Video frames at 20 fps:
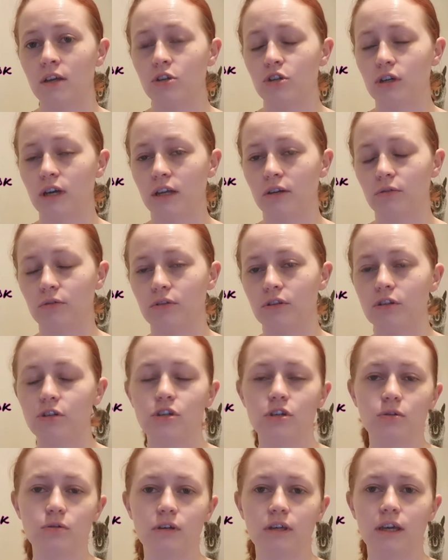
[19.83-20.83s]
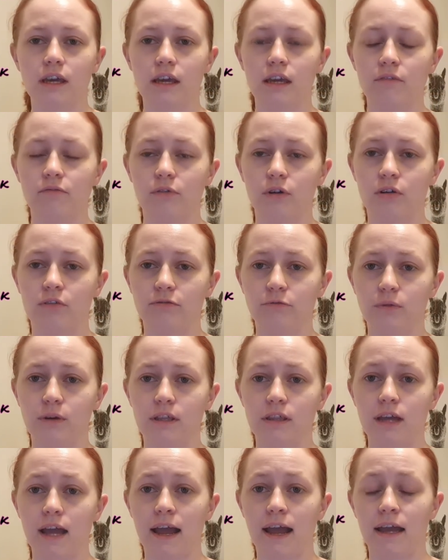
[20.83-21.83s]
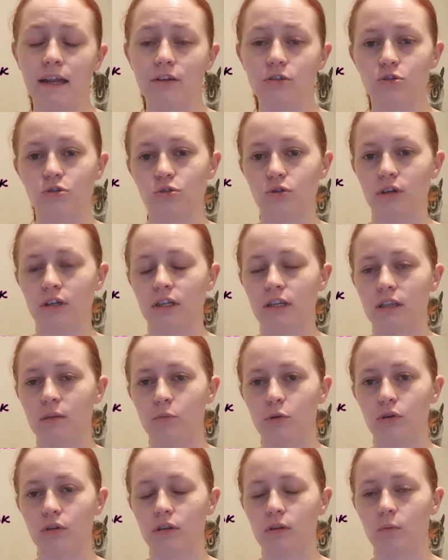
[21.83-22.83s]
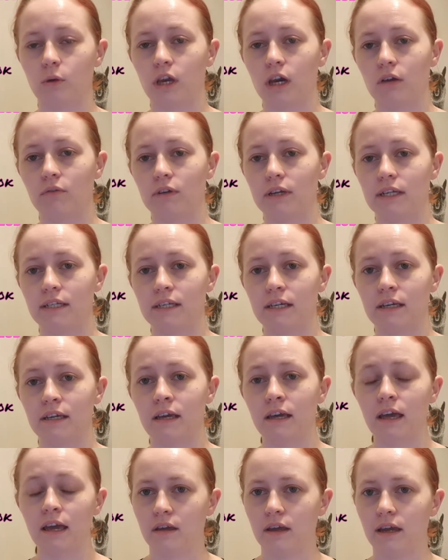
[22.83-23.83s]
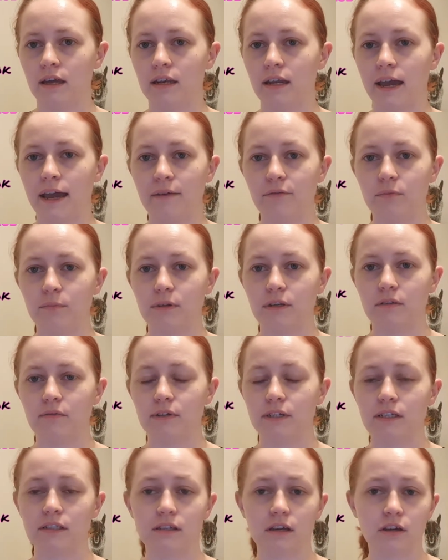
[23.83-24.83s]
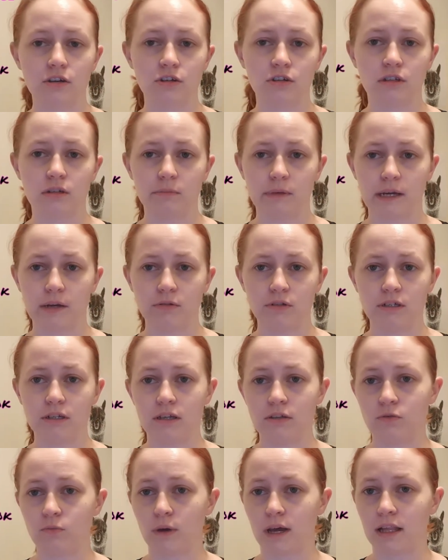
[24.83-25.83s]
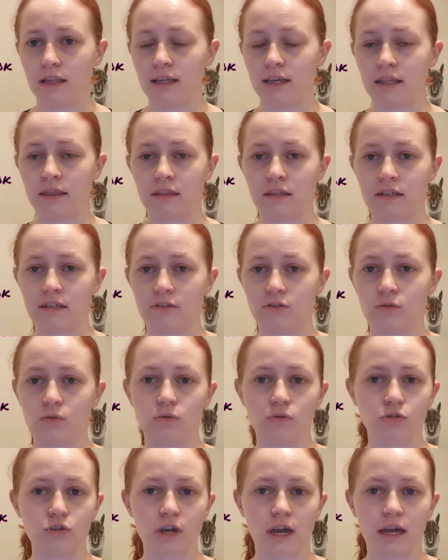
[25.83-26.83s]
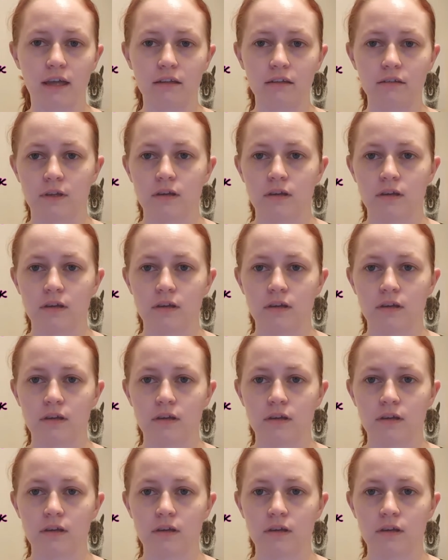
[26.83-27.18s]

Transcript: channel that you can get involved with and join in the book that we are reading and have a bit of a discussion about it as well in the Discord chat.